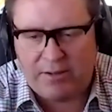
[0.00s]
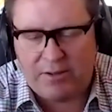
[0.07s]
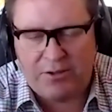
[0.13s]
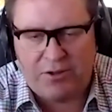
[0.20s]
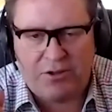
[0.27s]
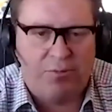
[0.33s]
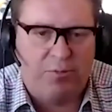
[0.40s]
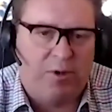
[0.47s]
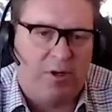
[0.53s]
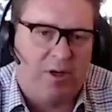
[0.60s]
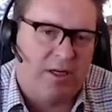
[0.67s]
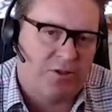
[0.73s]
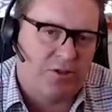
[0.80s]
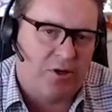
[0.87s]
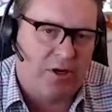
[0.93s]
consumer
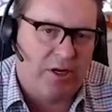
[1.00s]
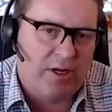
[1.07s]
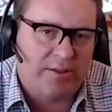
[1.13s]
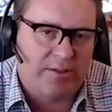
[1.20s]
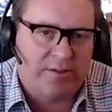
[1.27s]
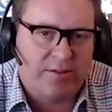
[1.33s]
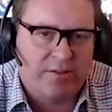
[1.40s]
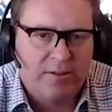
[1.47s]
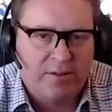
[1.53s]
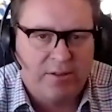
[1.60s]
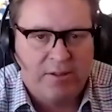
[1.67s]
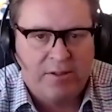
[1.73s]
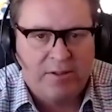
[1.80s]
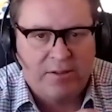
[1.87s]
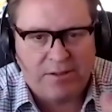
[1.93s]
electronics,
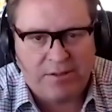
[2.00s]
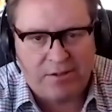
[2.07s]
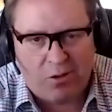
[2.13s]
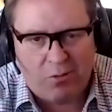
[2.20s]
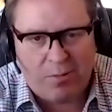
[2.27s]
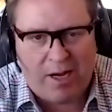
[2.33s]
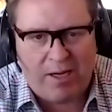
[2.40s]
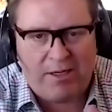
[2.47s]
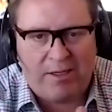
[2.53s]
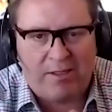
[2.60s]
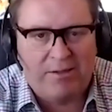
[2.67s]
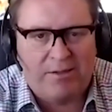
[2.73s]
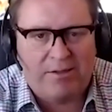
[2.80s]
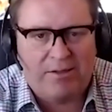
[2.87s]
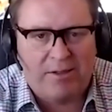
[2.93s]
cell
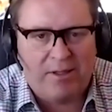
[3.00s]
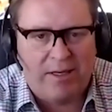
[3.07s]
makers.